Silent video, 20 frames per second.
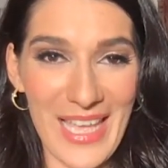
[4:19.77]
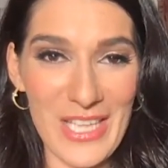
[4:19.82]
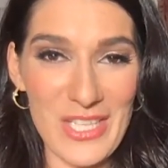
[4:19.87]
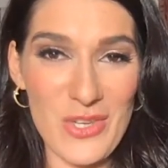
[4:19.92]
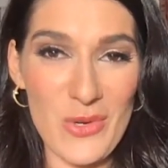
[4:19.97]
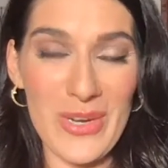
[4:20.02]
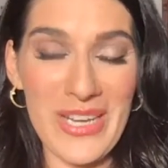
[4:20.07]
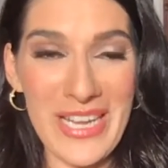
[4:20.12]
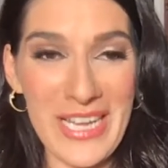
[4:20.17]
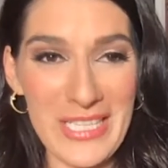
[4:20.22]

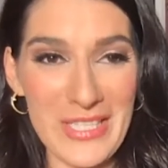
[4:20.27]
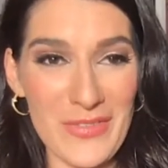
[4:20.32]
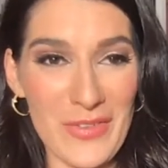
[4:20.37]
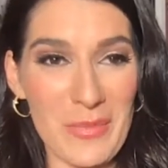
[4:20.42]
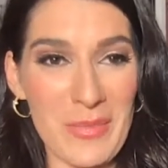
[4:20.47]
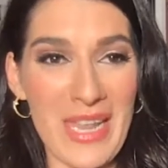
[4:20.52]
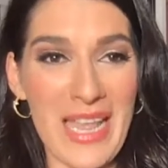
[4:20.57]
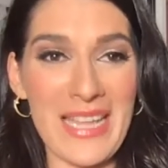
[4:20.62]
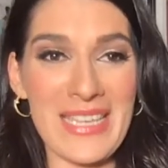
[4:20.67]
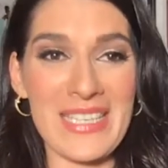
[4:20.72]
Joining us from
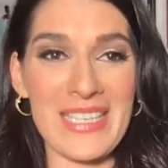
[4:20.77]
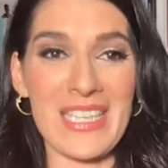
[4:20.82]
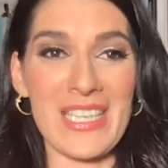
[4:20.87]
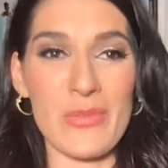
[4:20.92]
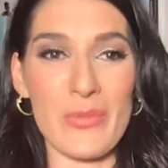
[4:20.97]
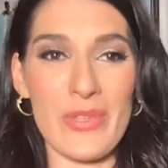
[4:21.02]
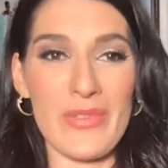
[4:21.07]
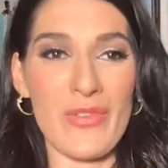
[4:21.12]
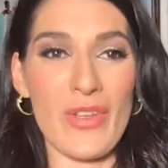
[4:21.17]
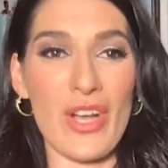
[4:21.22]
London,
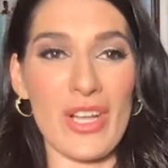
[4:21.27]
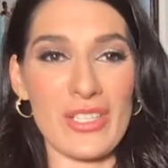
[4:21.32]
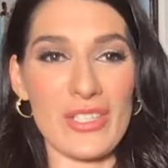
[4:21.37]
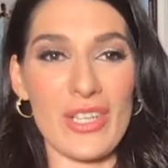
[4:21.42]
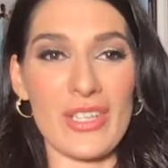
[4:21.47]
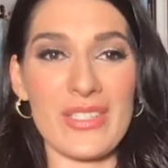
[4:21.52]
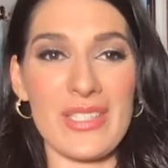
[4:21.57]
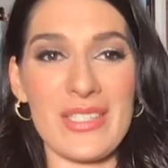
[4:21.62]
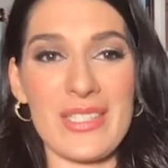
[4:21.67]
we've got Dr.